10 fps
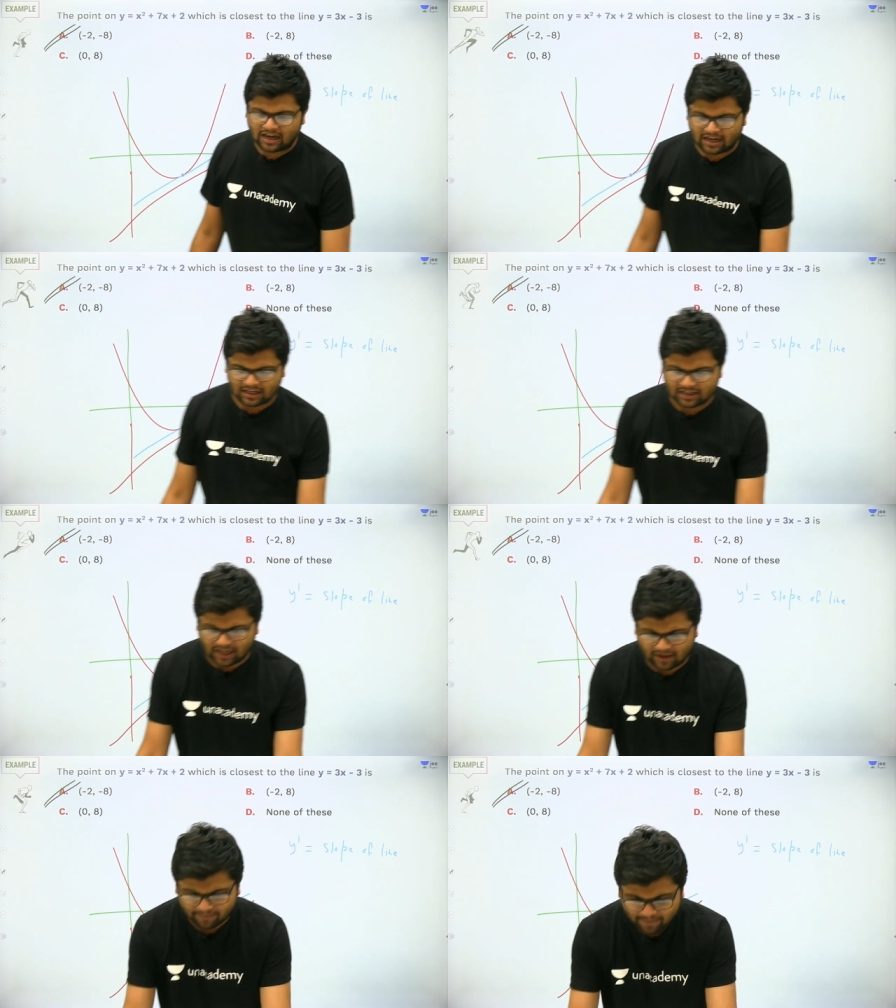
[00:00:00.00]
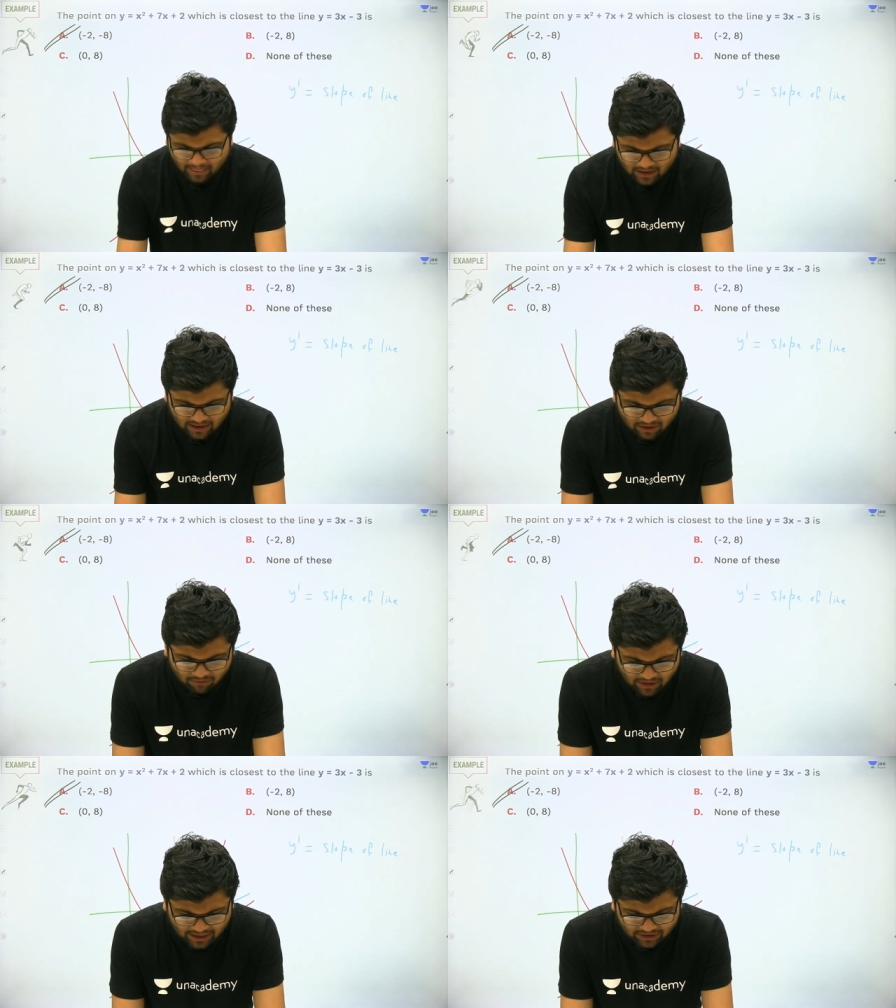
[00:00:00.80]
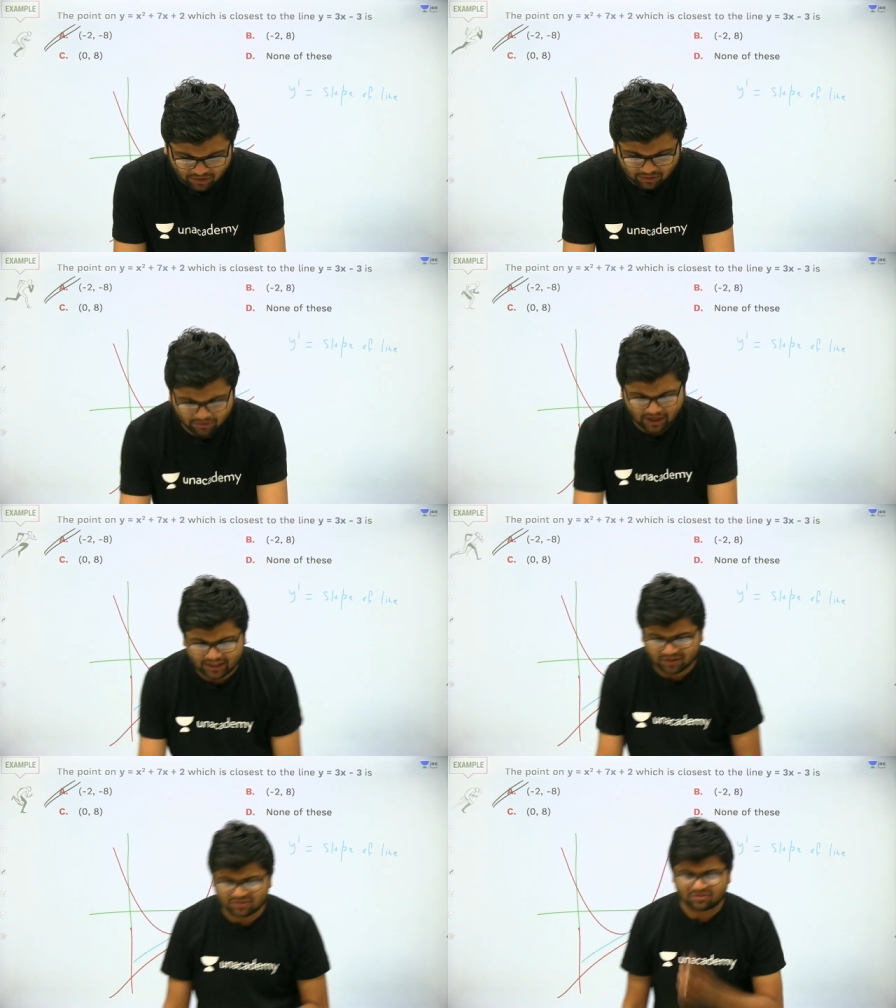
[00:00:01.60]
Agra. Very good. Very